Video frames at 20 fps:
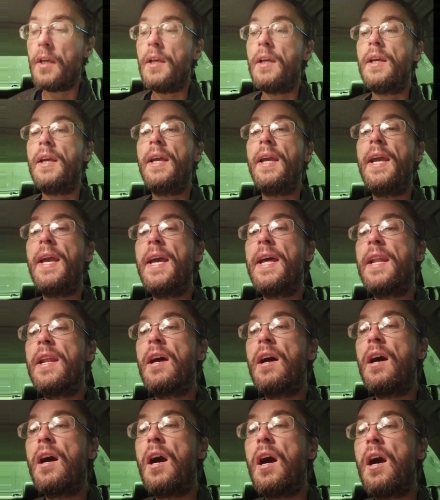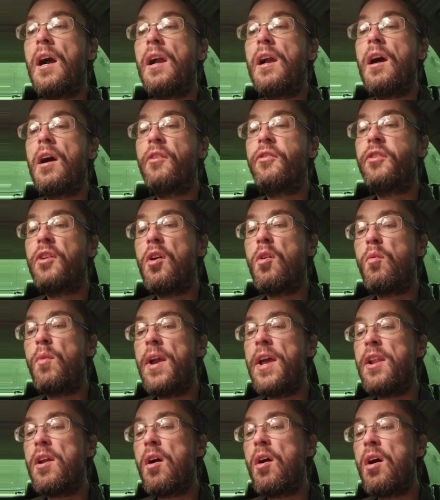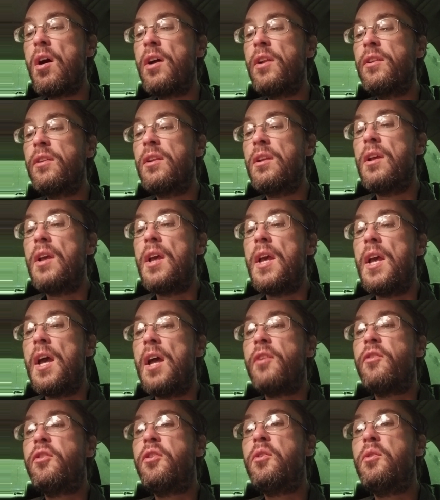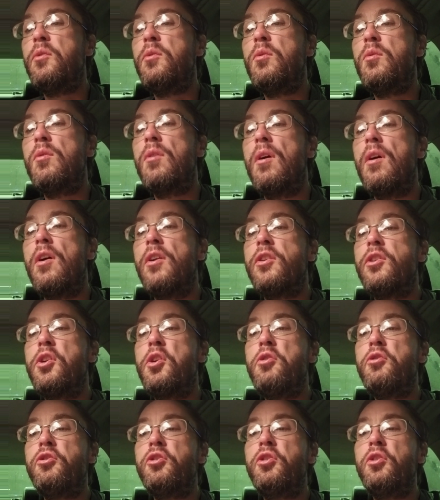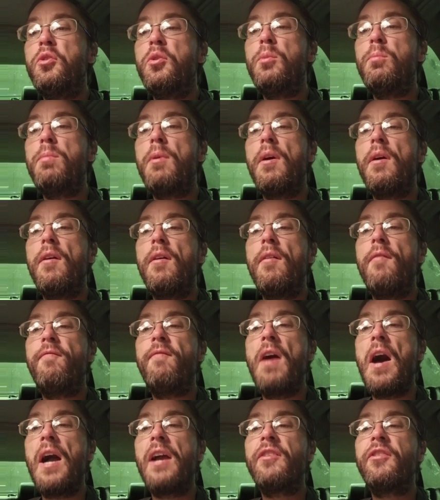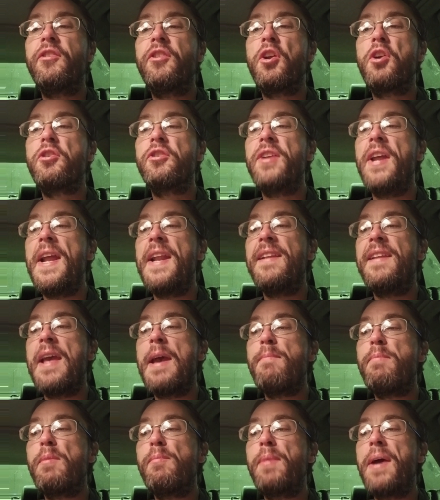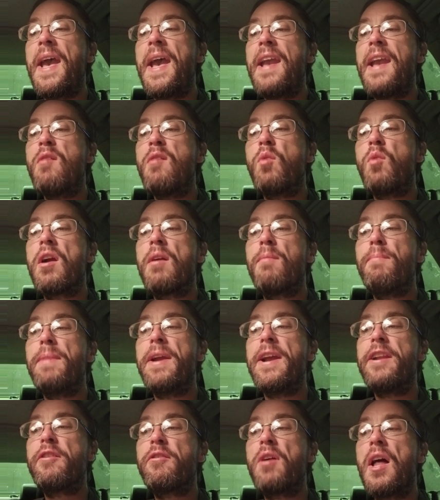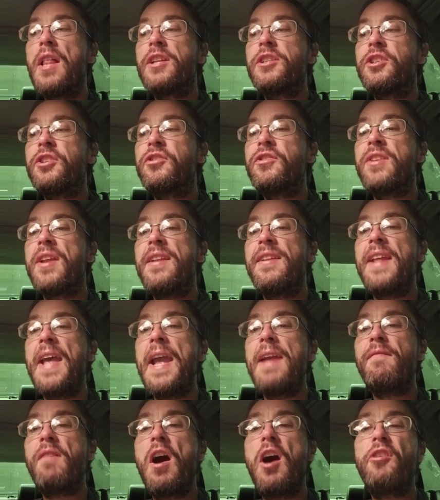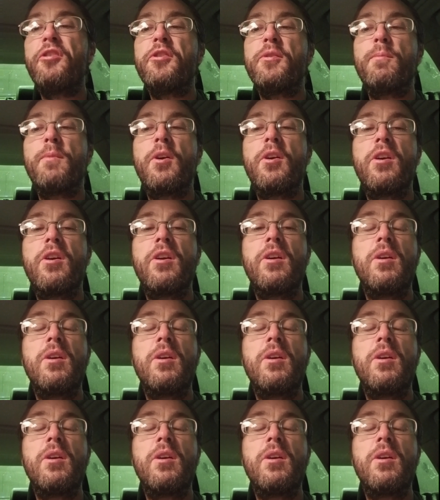And I also went on to YouTube Fox 13 Tampa Bay, where meteorologist Dave Osterberg